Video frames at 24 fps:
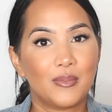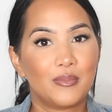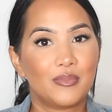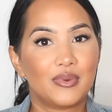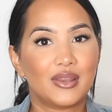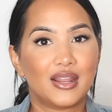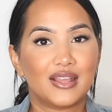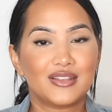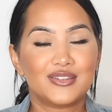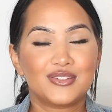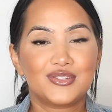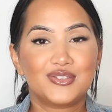
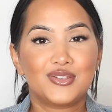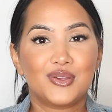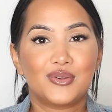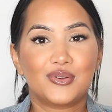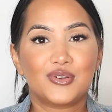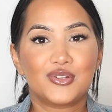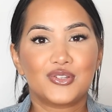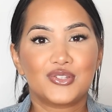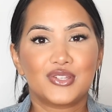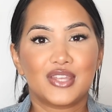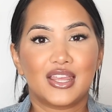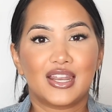but I just don't
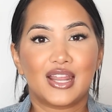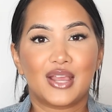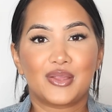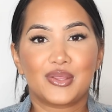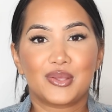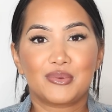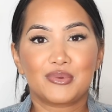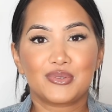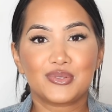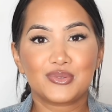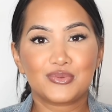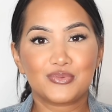understand how
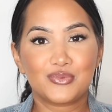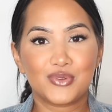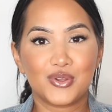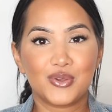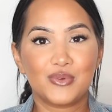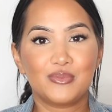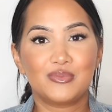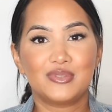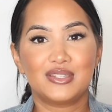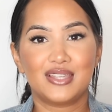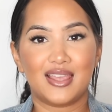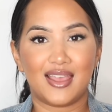there was
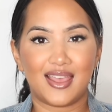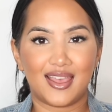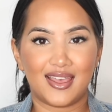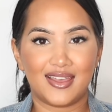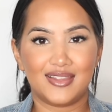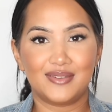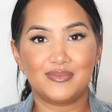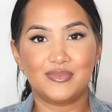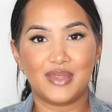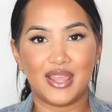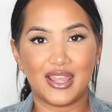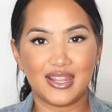room to
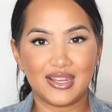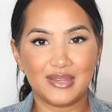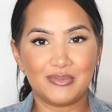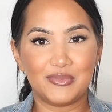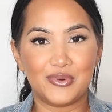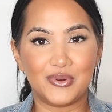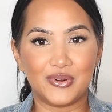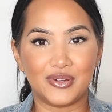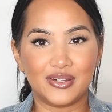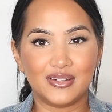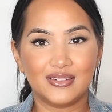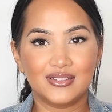add any
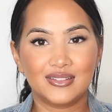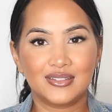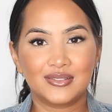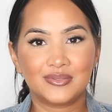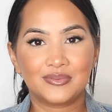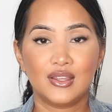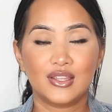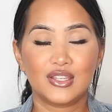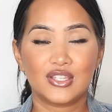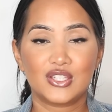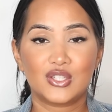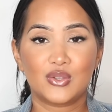more.
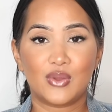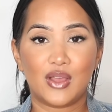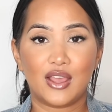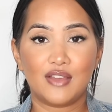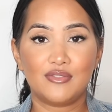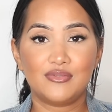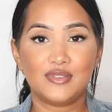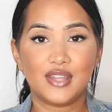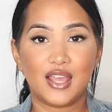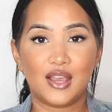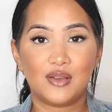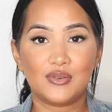So
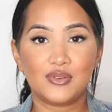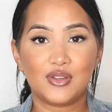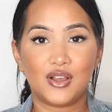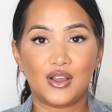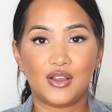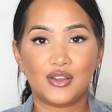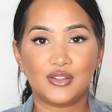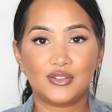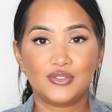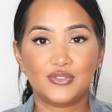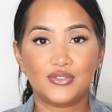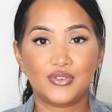I've now
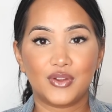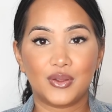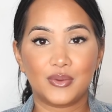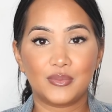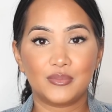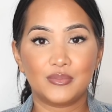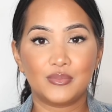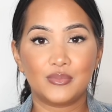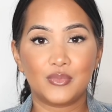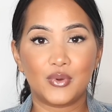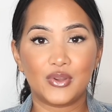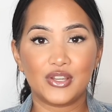gone
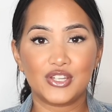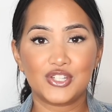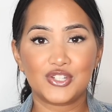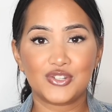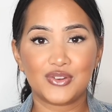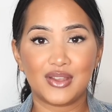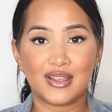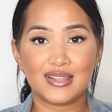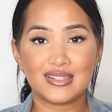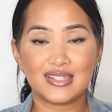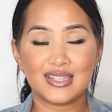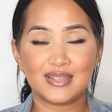from
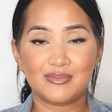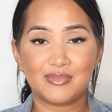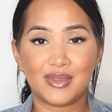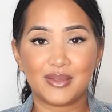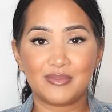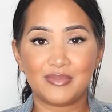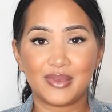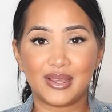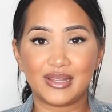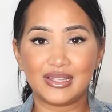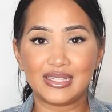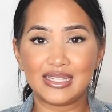moisturizing
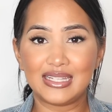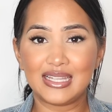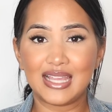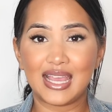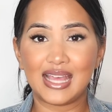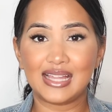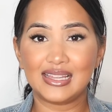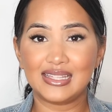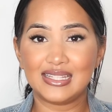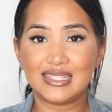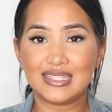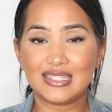my belly
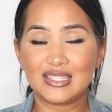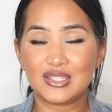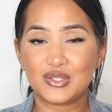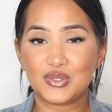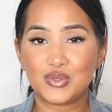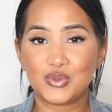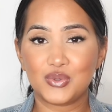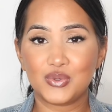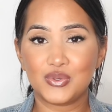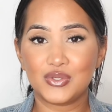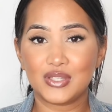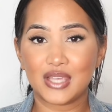at least
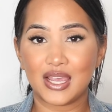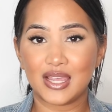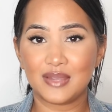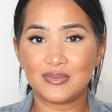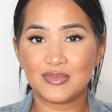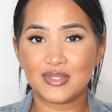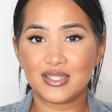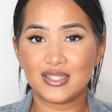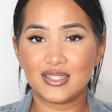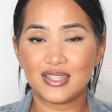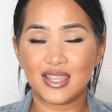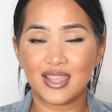2
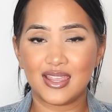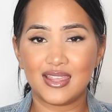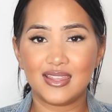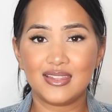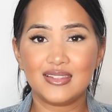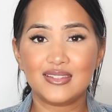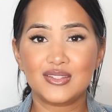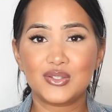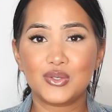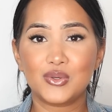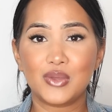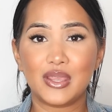times a
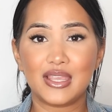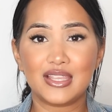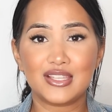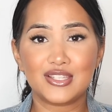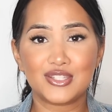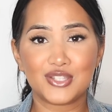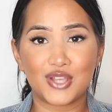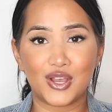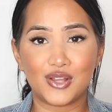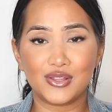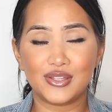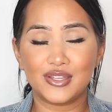day to a
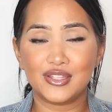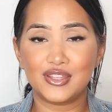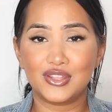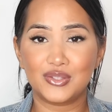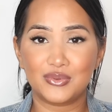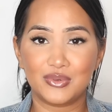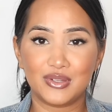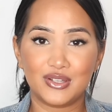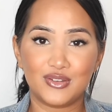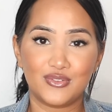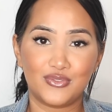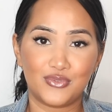solid
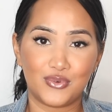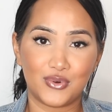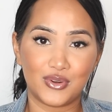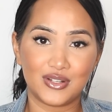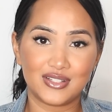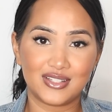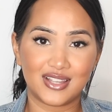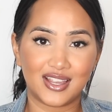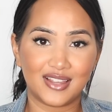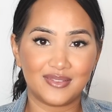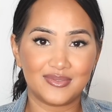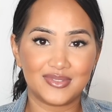3 to
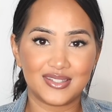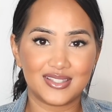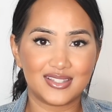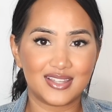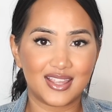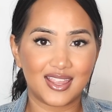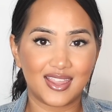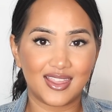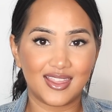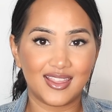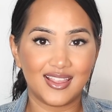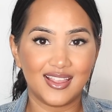4 times a
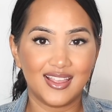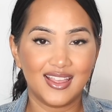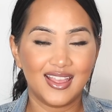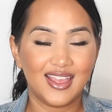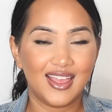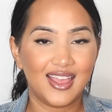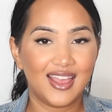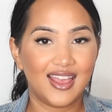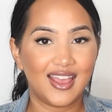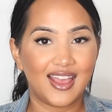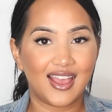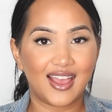day.
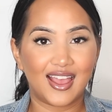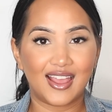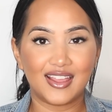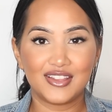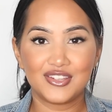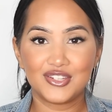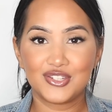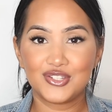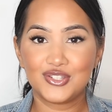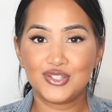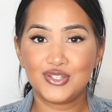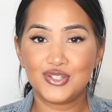
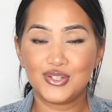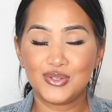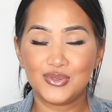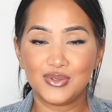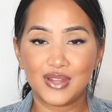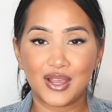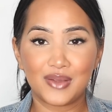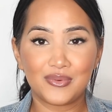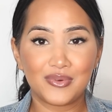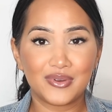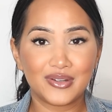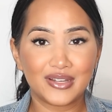I just do
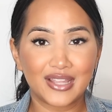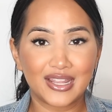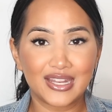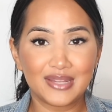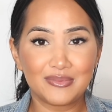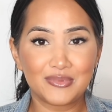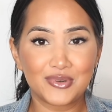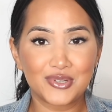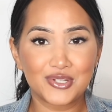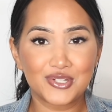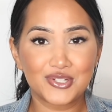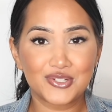not want
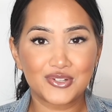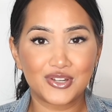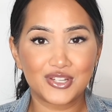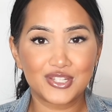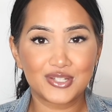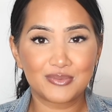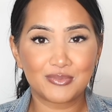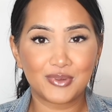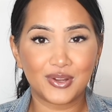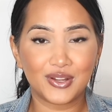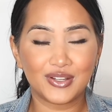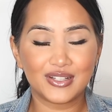any more
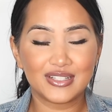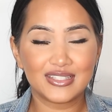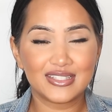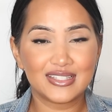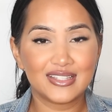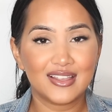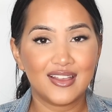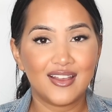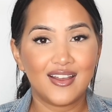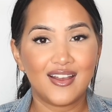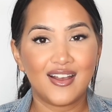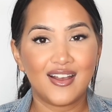stretch marks.